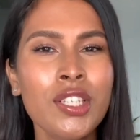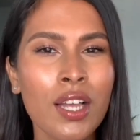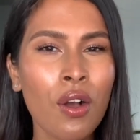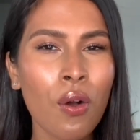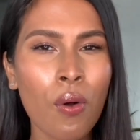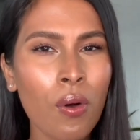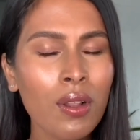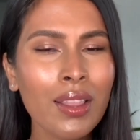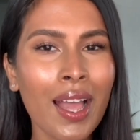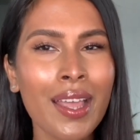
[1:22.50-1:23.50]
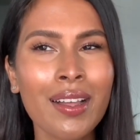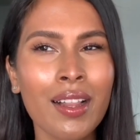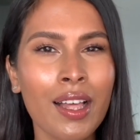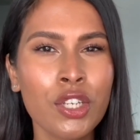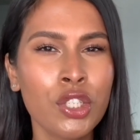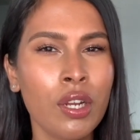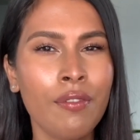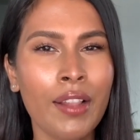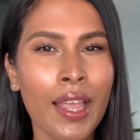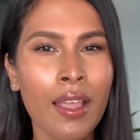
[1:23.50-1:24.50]
a whole like collection of
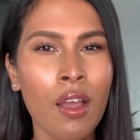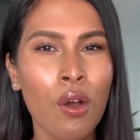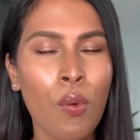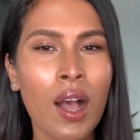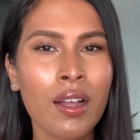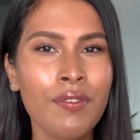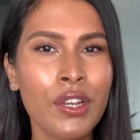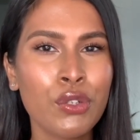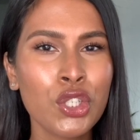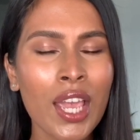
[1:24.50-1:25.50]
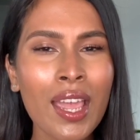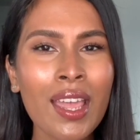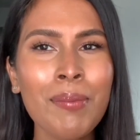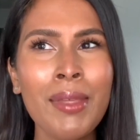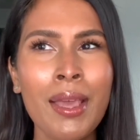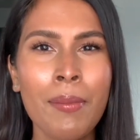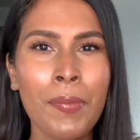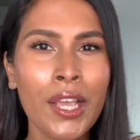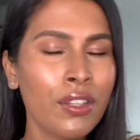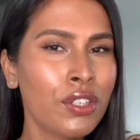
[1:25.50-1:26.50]
like Walk of No Shame,
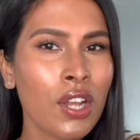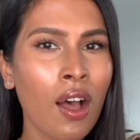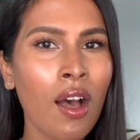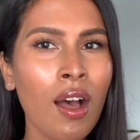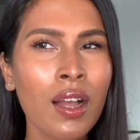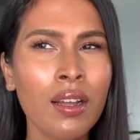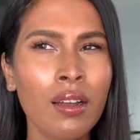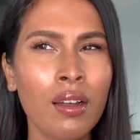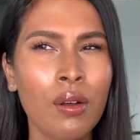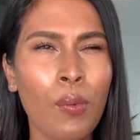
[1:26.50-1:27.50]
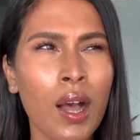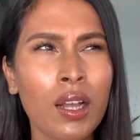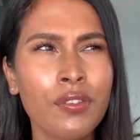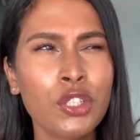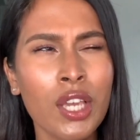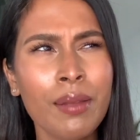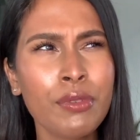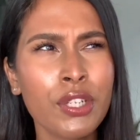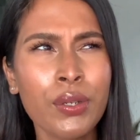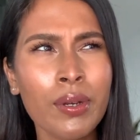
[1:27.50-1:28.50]
Pillow Talk, Walk of Shame
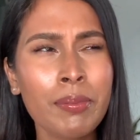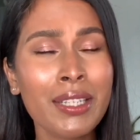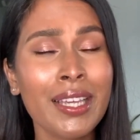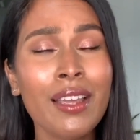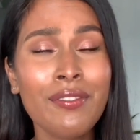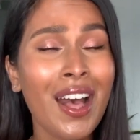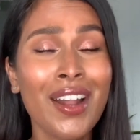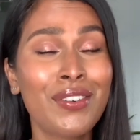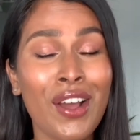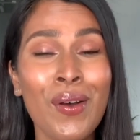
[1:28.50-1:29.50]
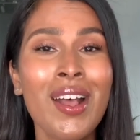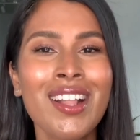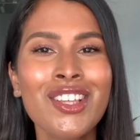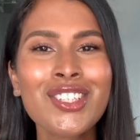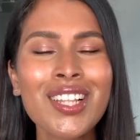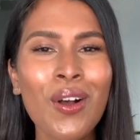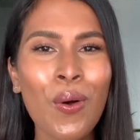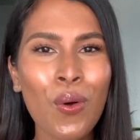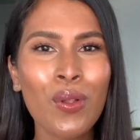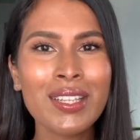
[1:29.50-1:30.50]
2, I believe. I don't know. There's just a
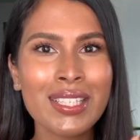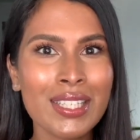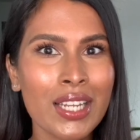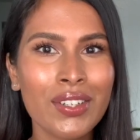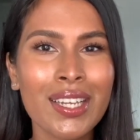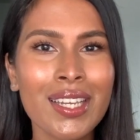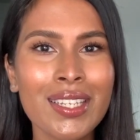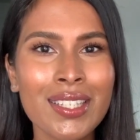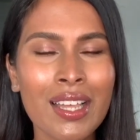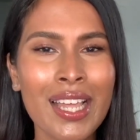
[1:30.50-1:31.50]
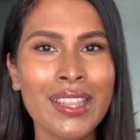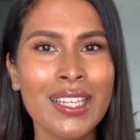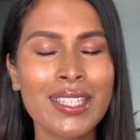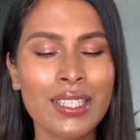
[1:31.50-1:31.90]
whole series in this,